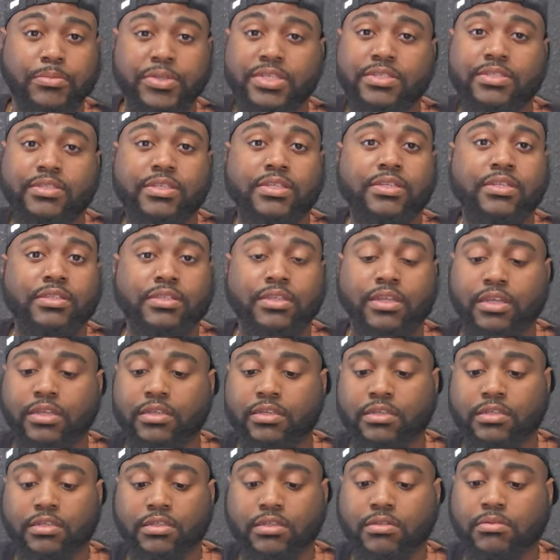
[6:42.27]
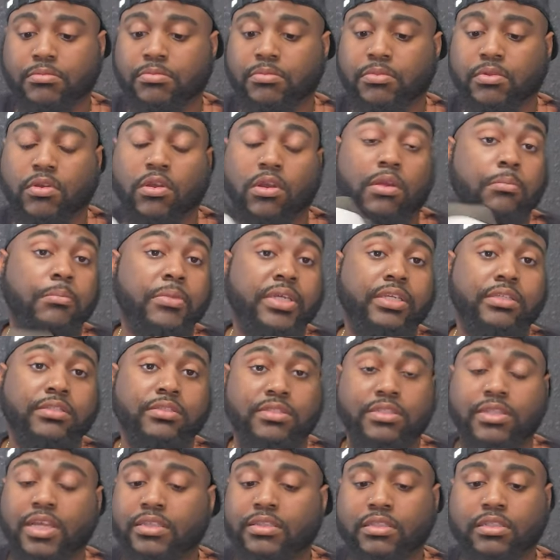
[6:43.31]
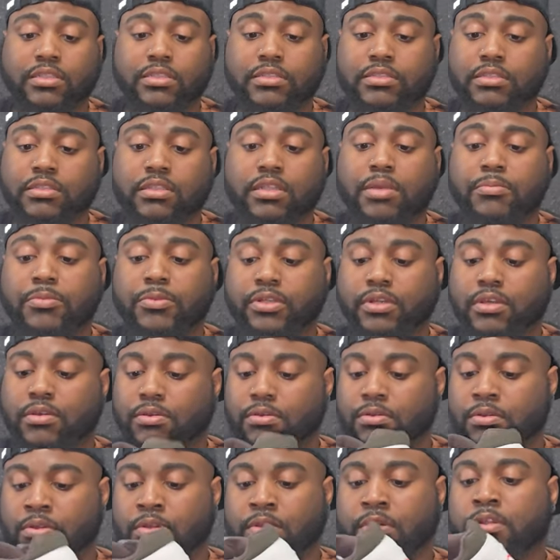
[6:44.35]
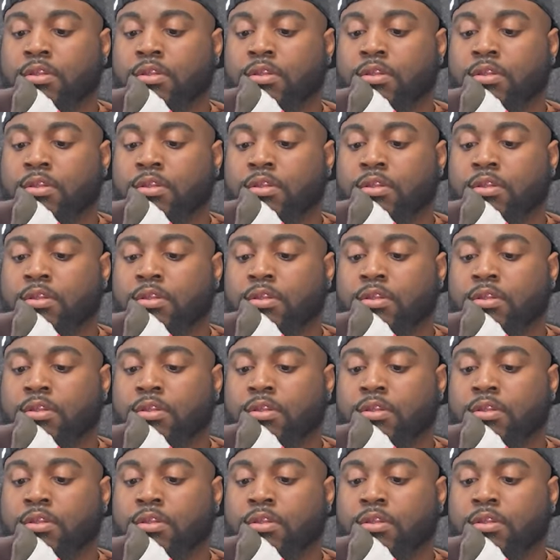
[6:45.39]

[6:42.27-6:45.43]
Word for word: means anything, or it means nothing. Let me know.